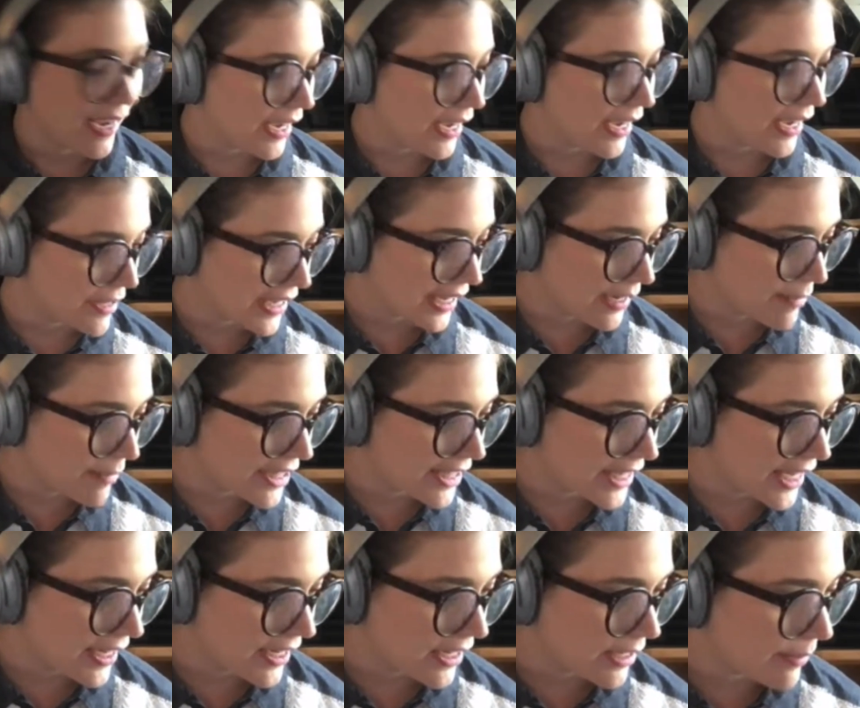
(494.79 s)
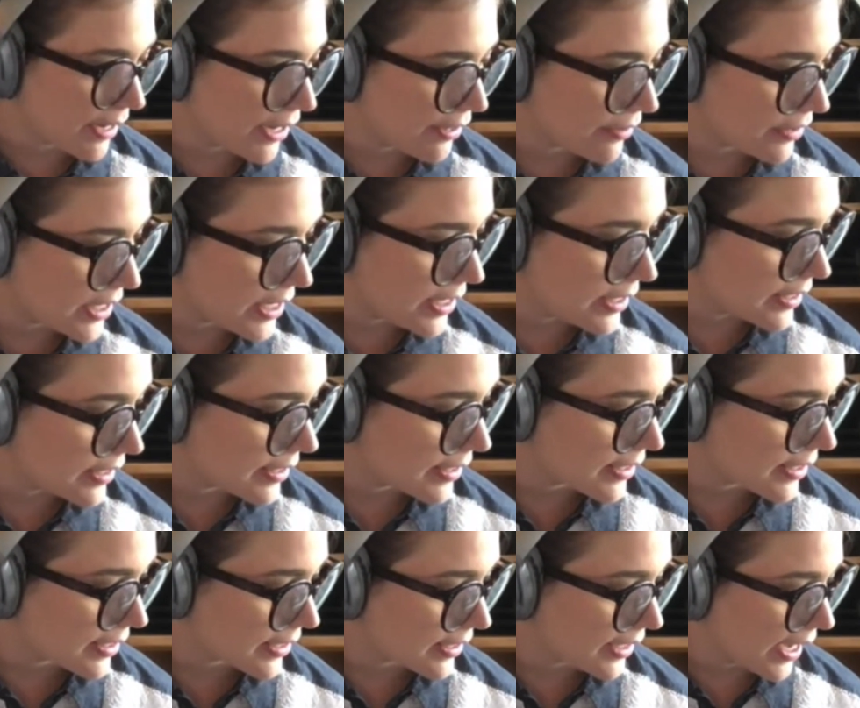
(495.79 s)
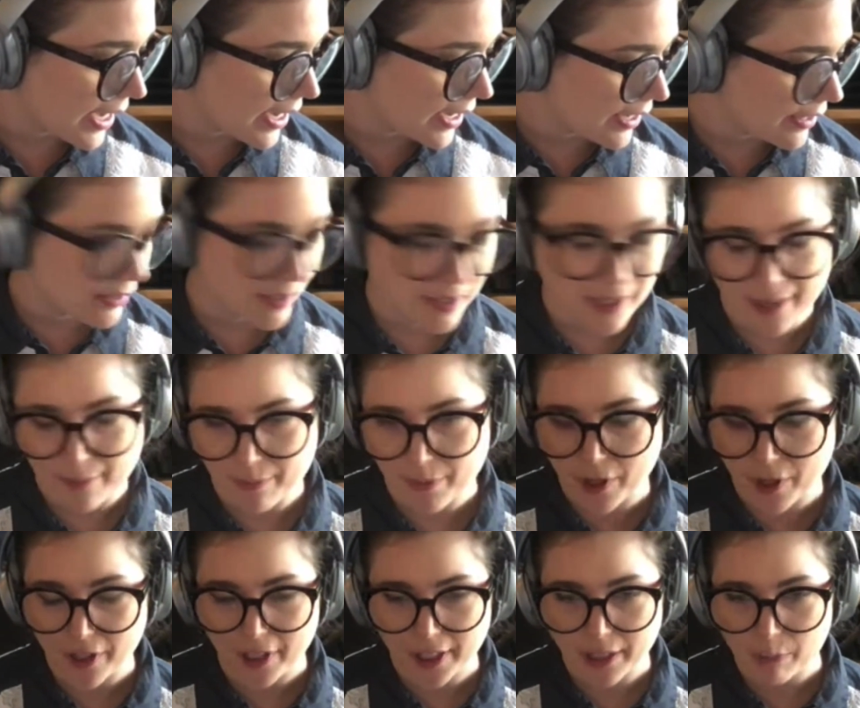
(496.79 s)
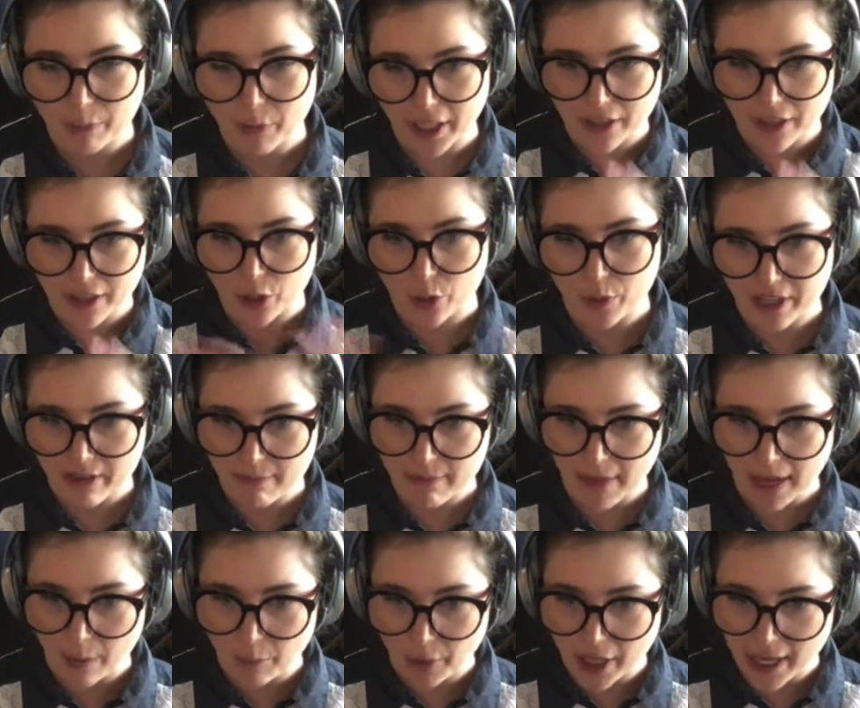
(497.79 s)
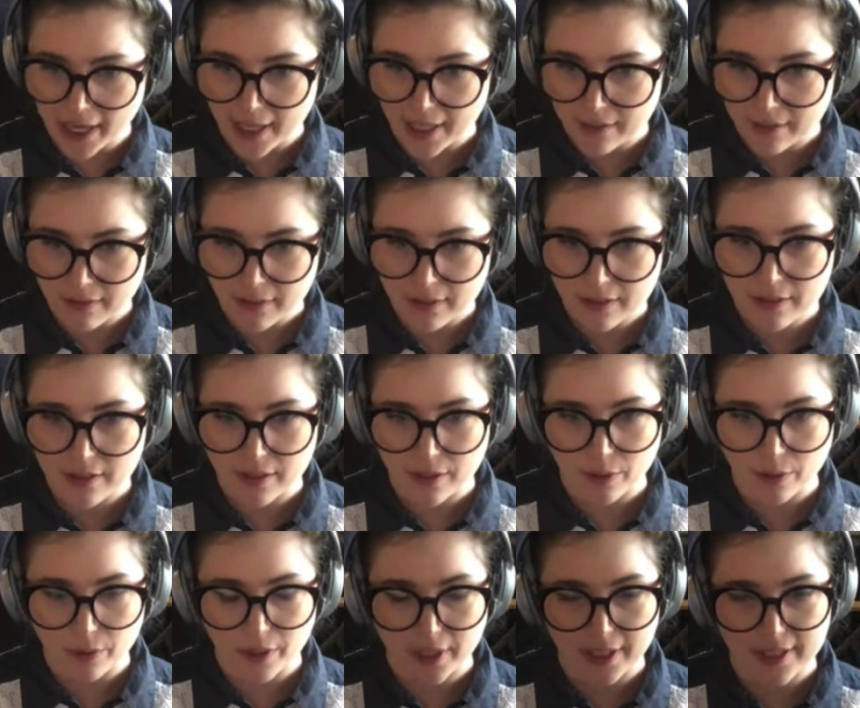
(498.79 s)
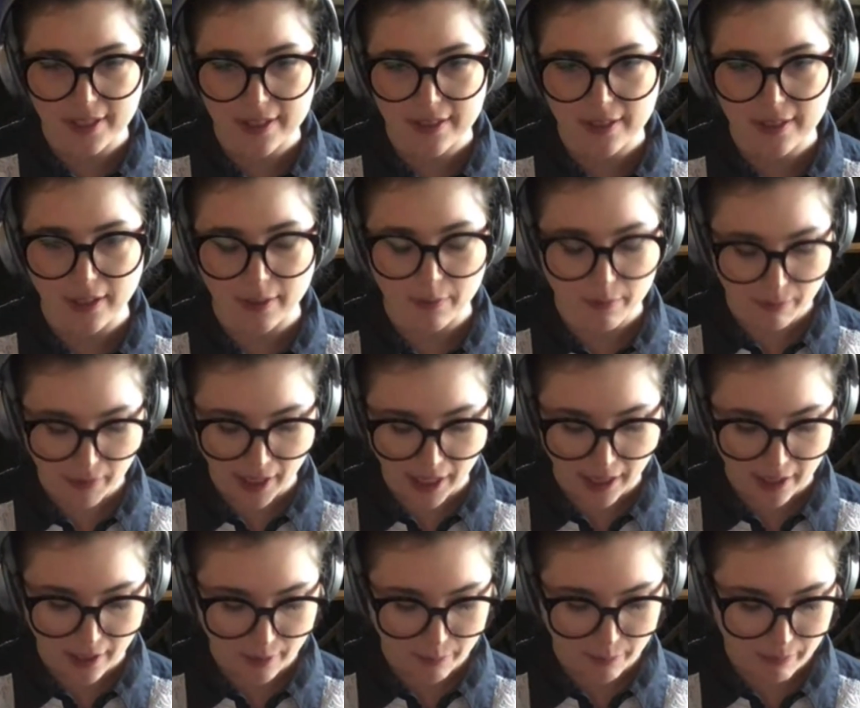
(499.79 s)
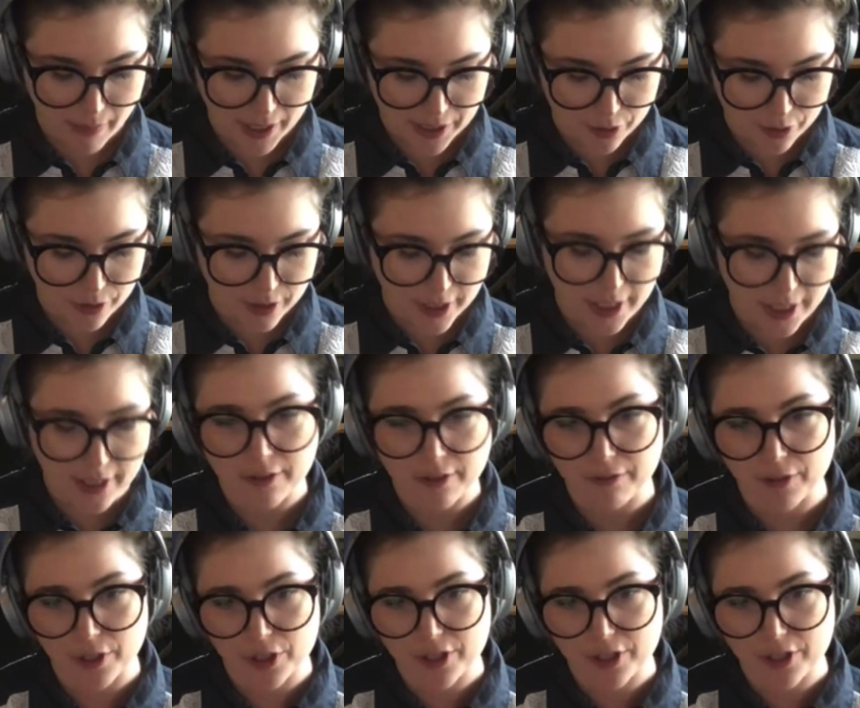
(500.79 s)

I'm excited about these. I'm calling them like the Queen Mab line. So that's Mustard Seed's the first